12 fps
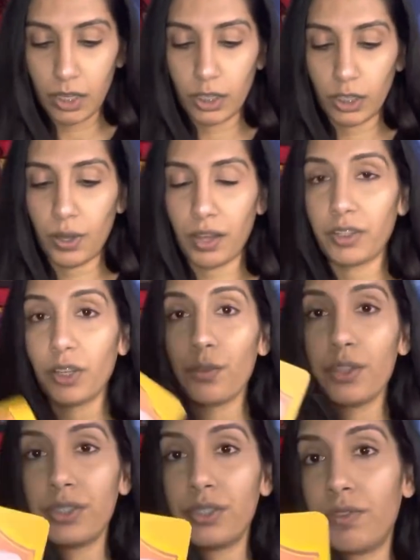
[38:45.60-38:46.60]
you have here
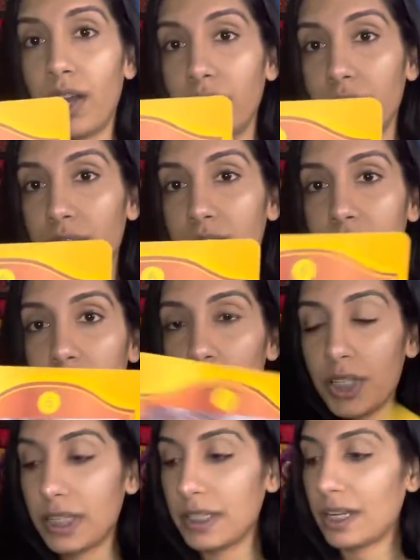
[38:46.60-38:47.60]
the divine
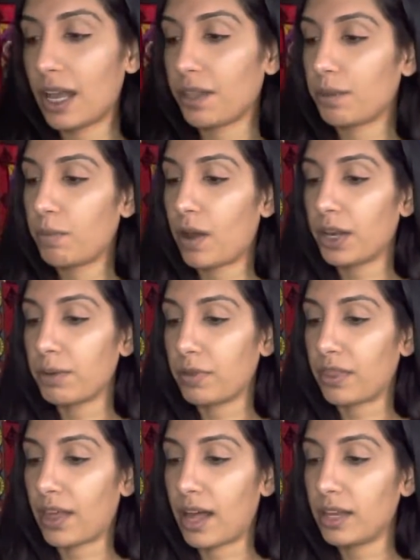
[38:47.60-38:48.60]
physician at the bottom
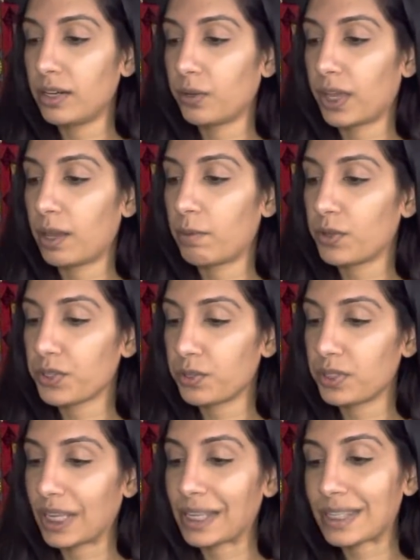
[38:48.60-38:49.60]
of that. Okay, I'm also
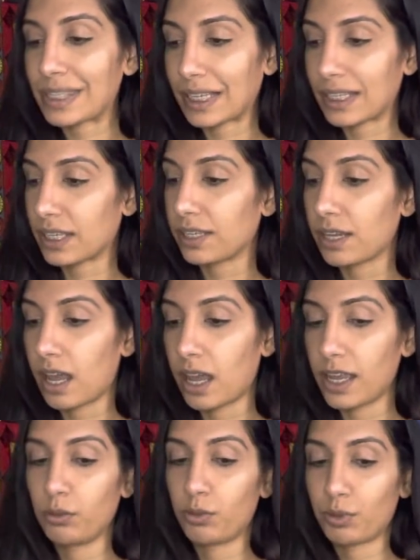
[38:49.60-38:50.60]
seeing six and
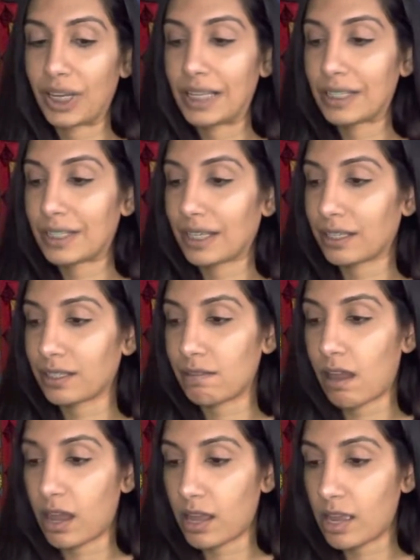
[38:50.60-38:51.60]
nine, three, six,
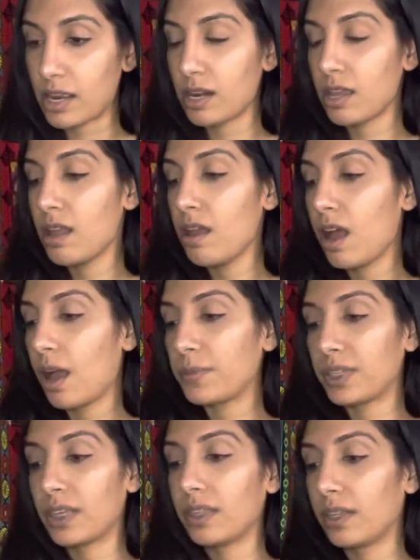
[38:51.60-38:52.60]
nine. I'm
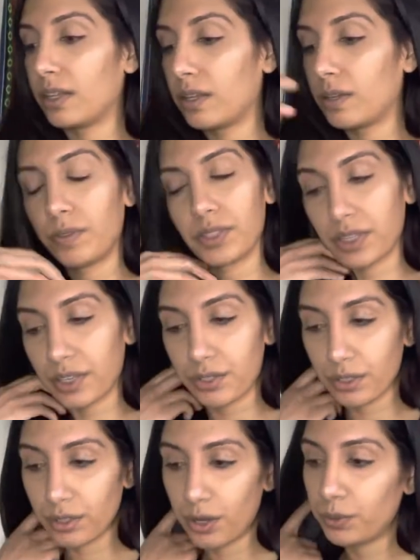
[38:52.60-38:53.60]
seeing the, the
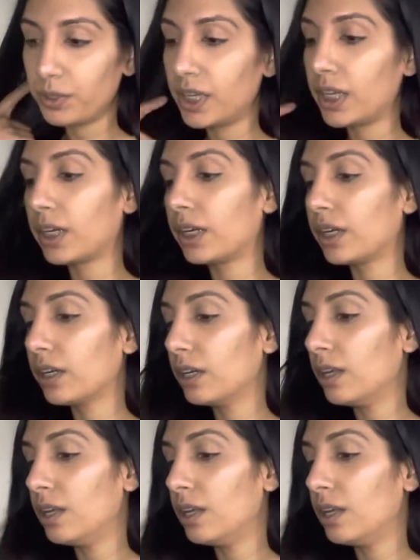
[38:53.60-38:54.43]
Tesla code here.